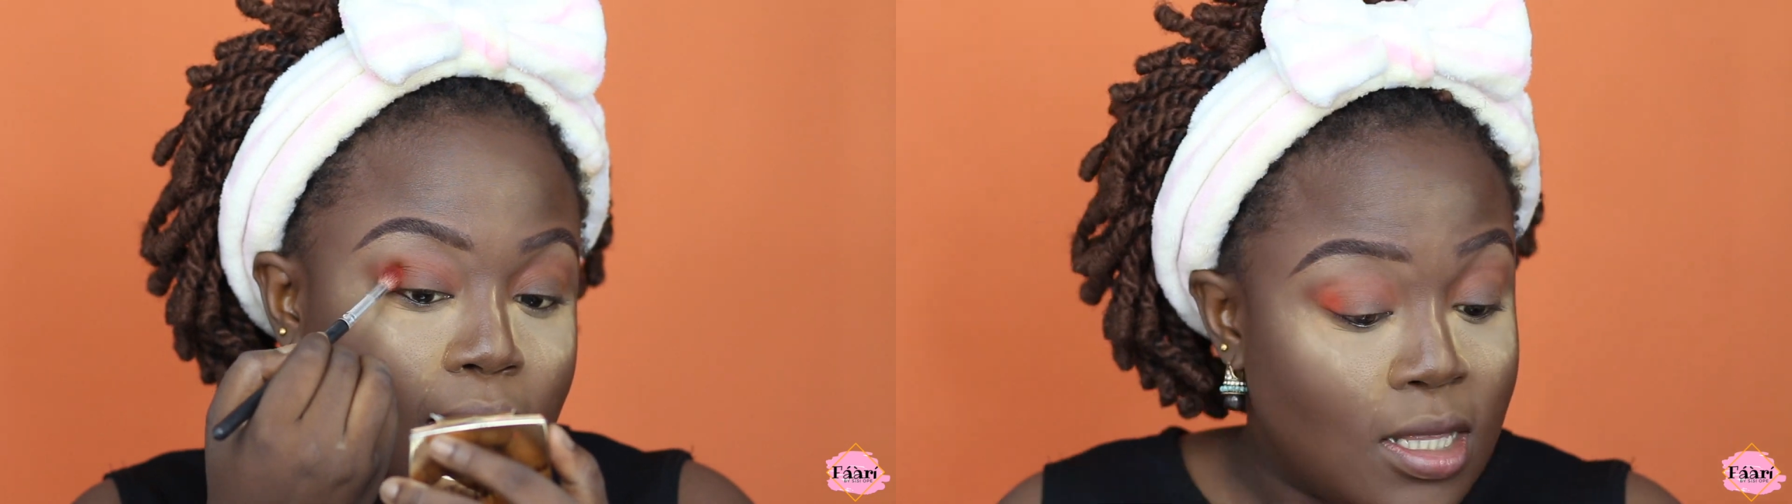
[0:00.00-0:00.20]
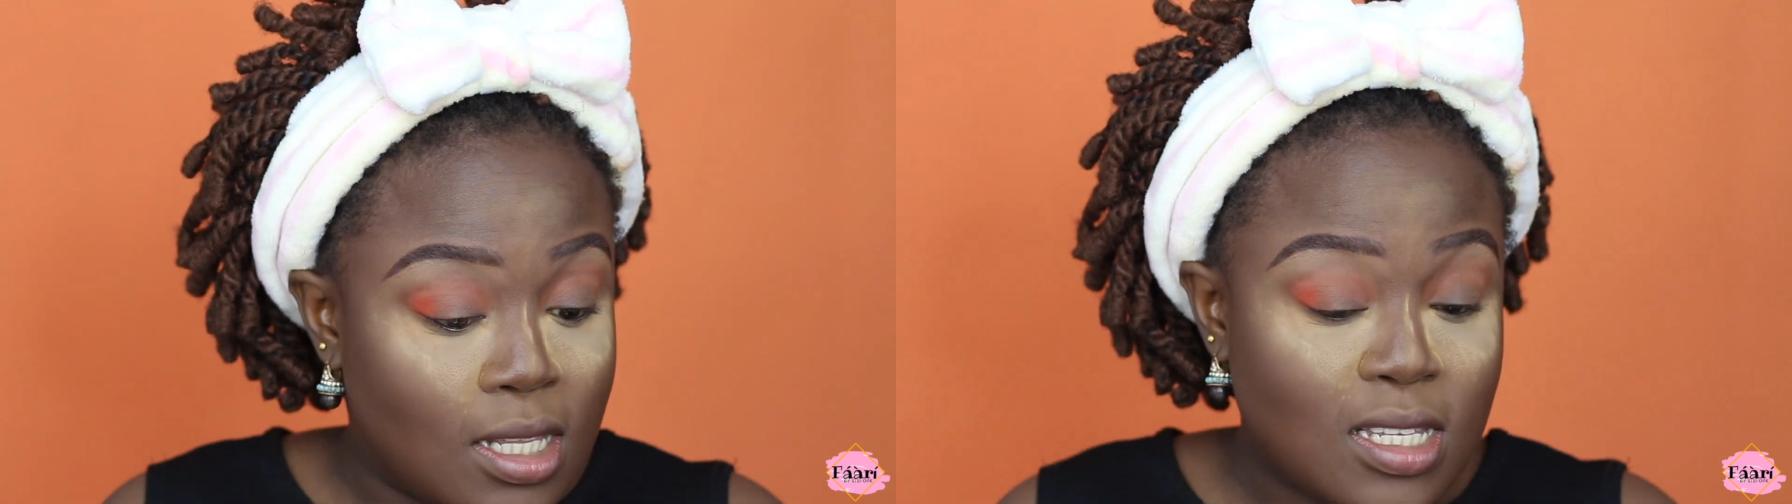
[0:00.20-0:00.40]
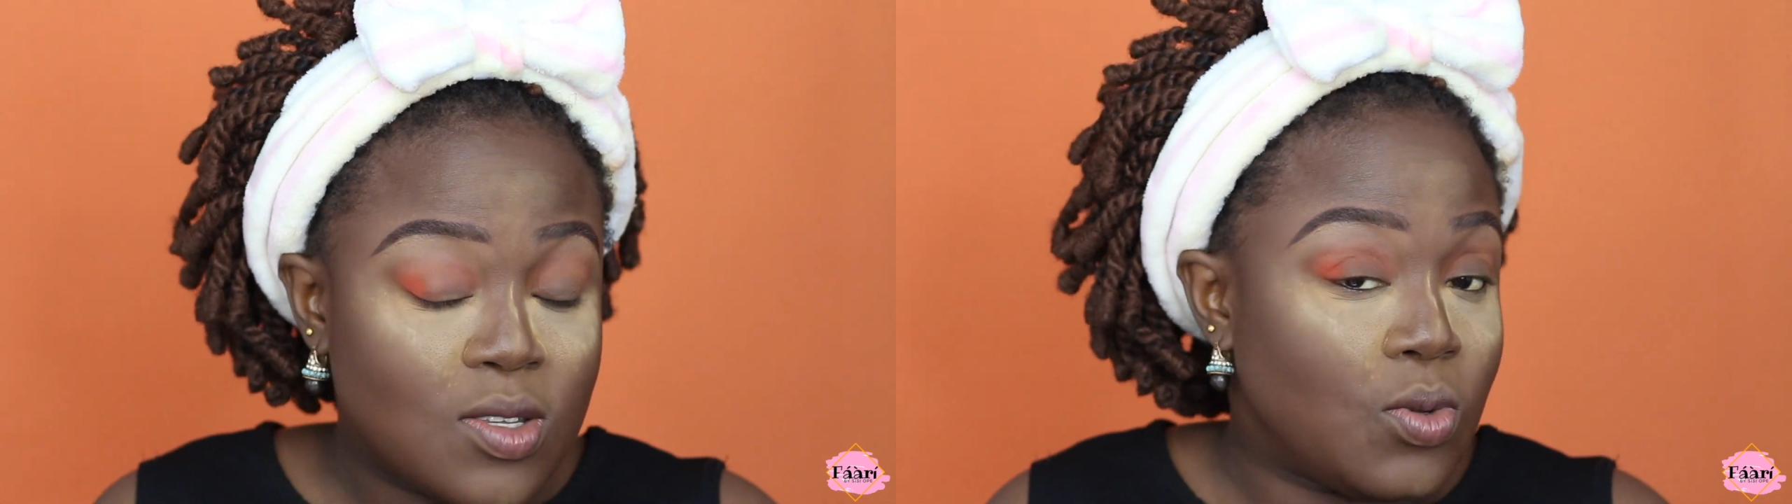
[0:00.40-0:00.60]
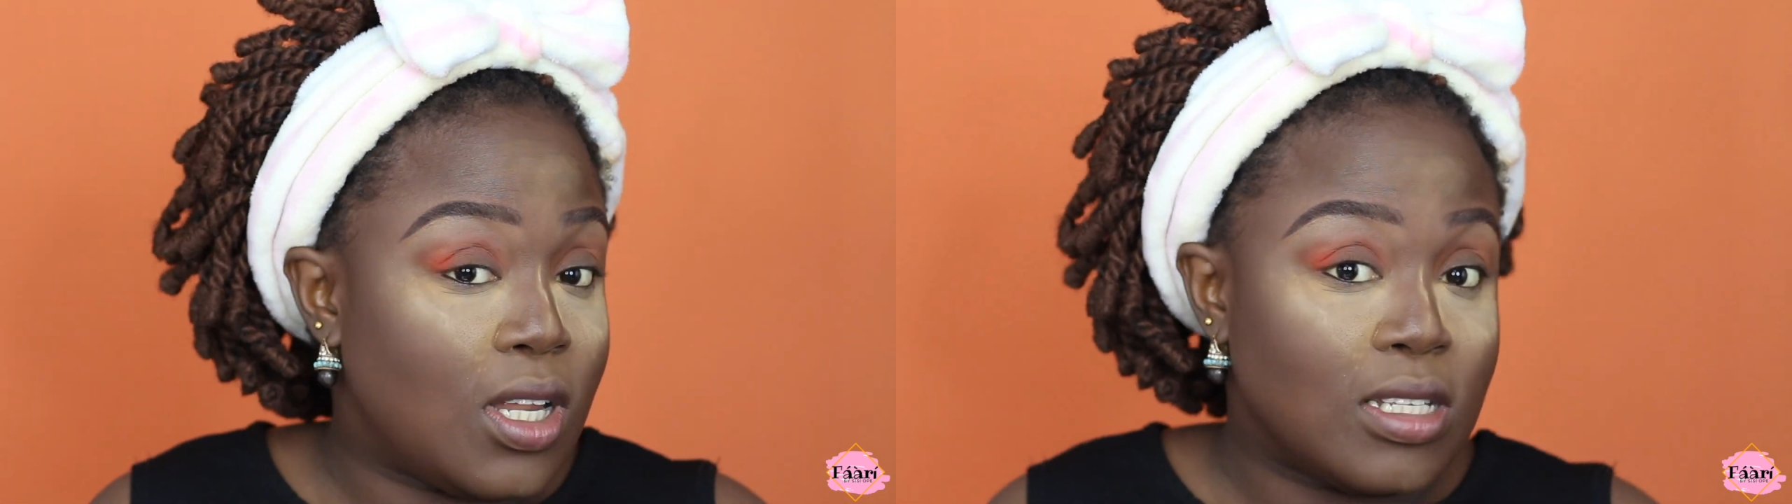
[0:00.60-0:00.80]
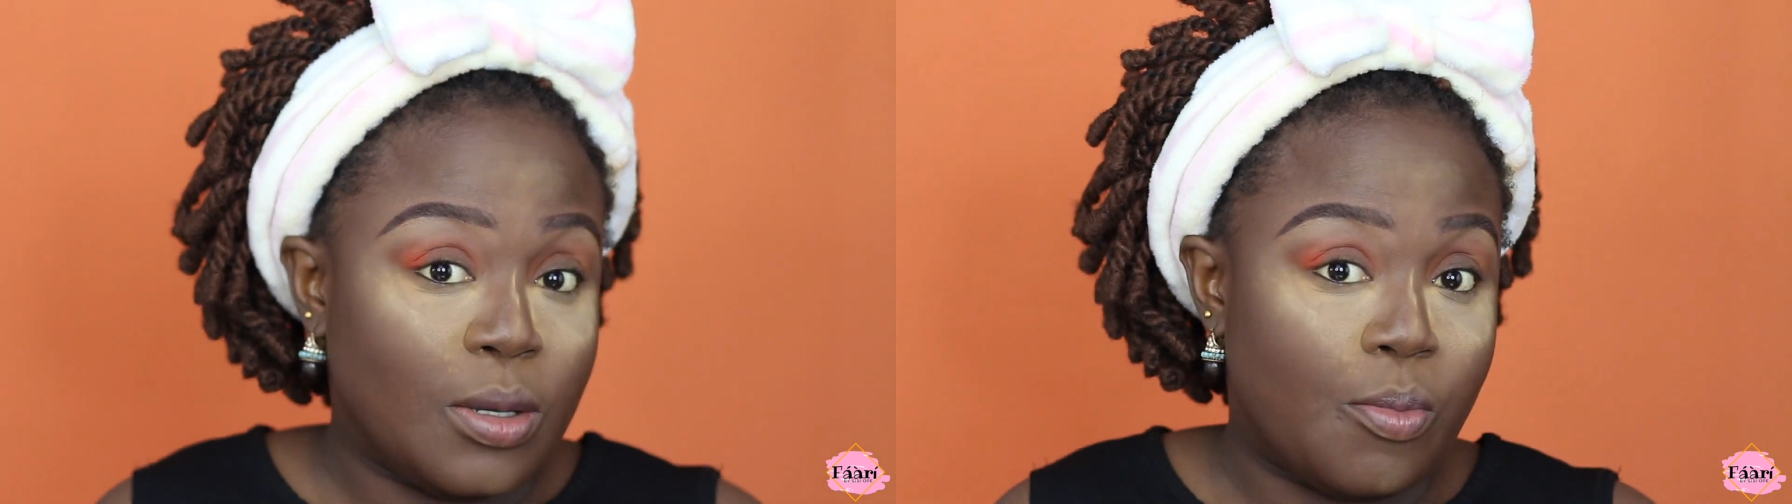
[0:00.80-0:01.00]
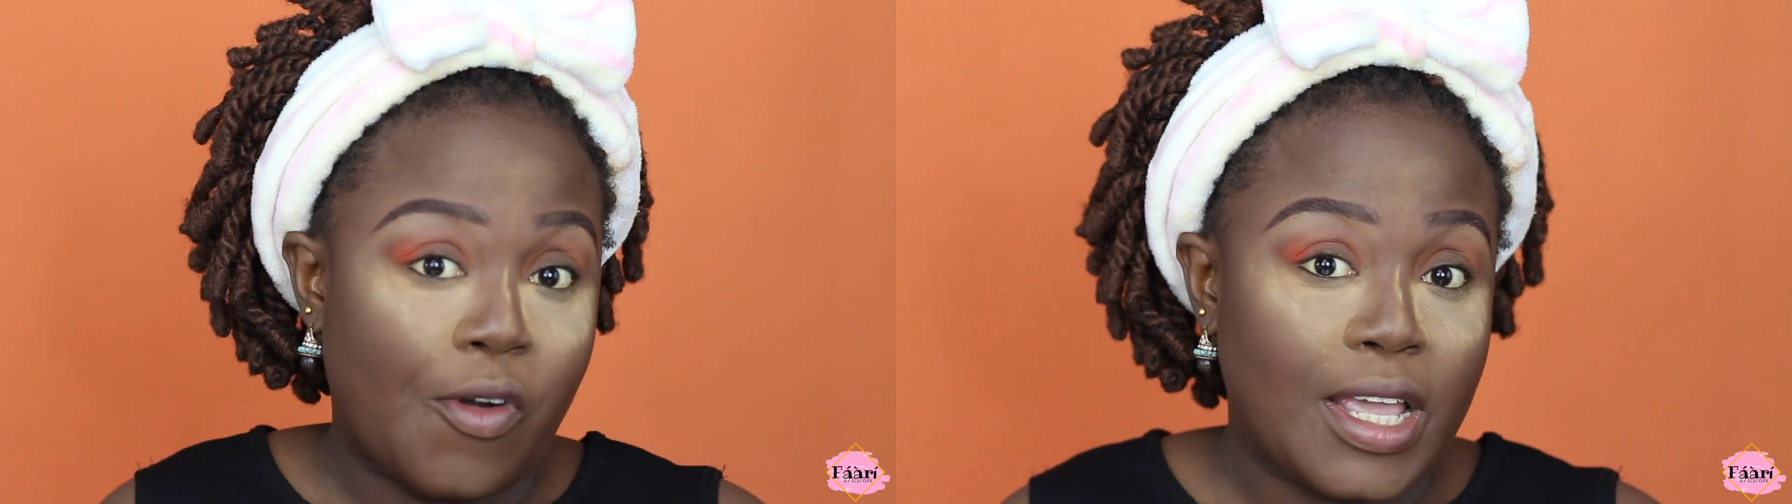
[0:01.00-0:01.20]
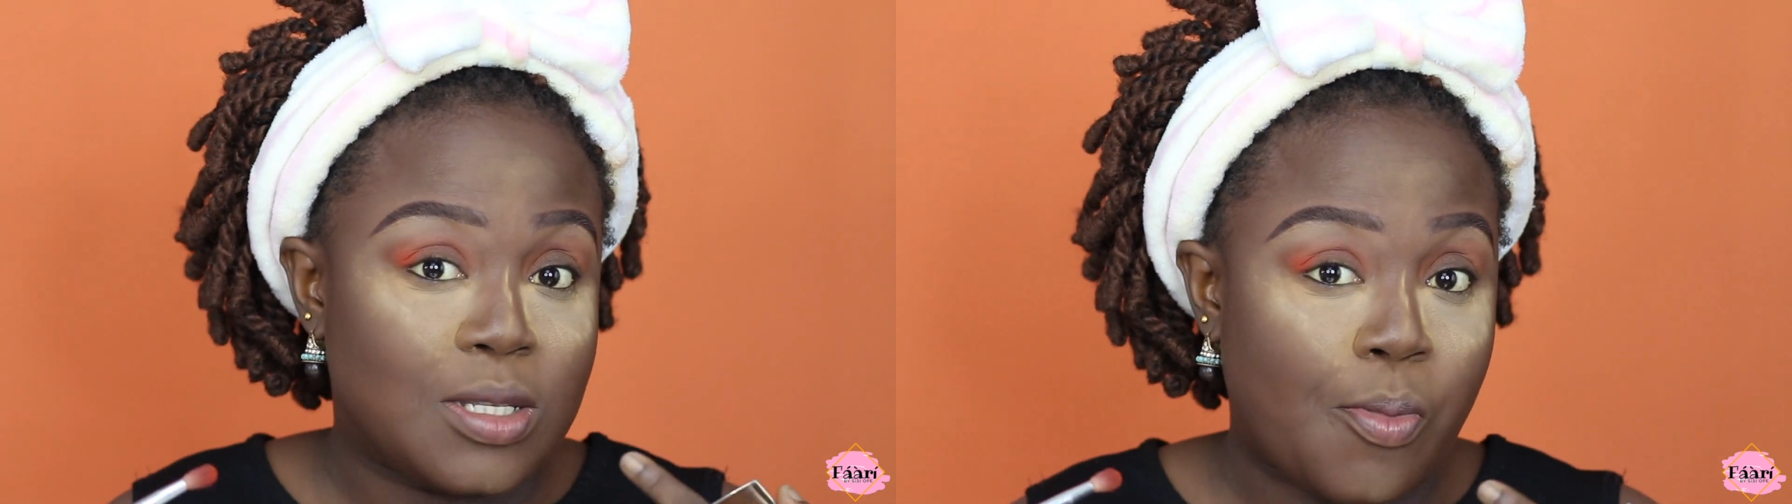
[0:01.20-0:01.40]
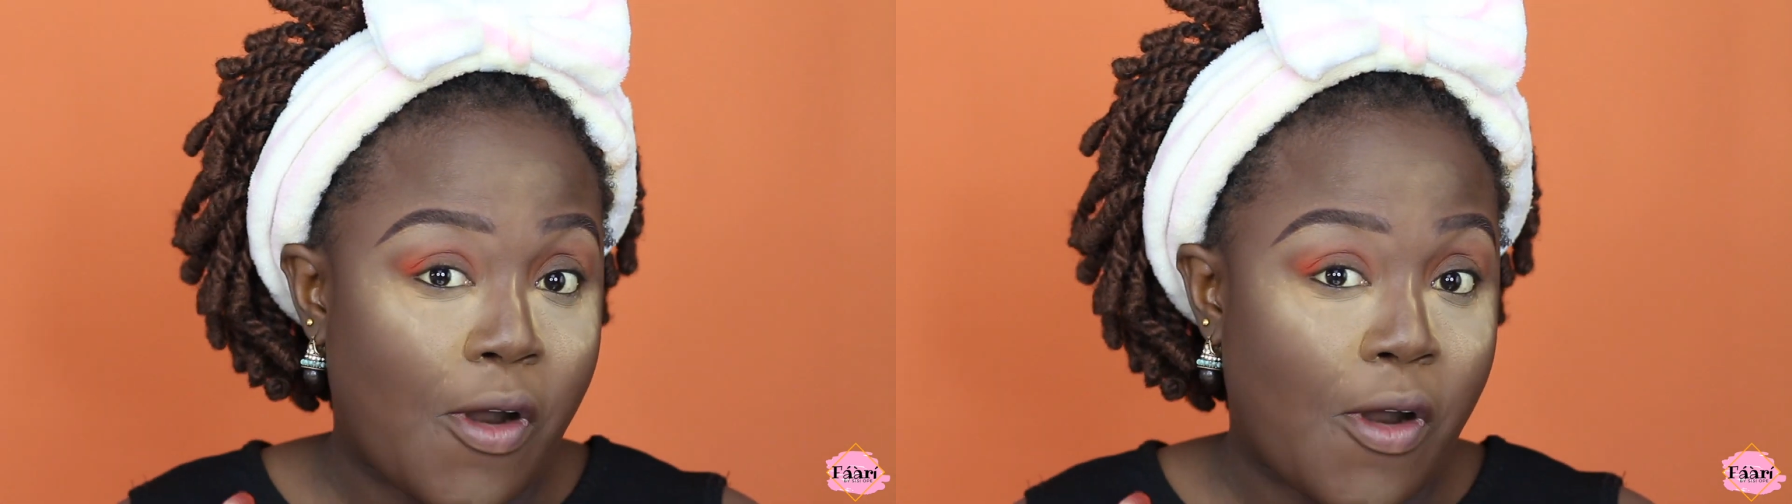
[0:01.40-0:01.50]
This is without a bright